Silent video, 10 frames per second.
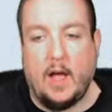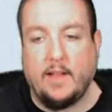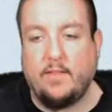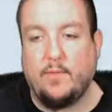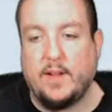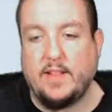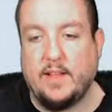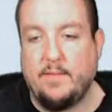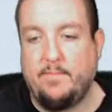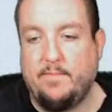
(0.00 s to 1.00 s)
just want
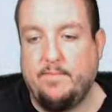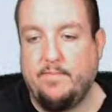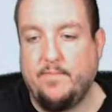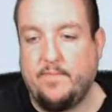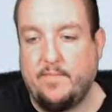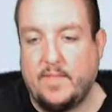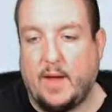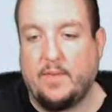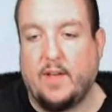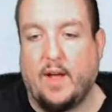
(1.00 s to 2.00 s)
the... I
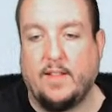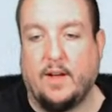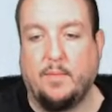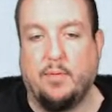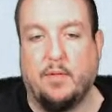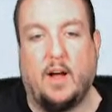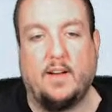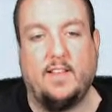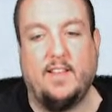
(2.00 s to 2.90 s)
was hot dog blocked.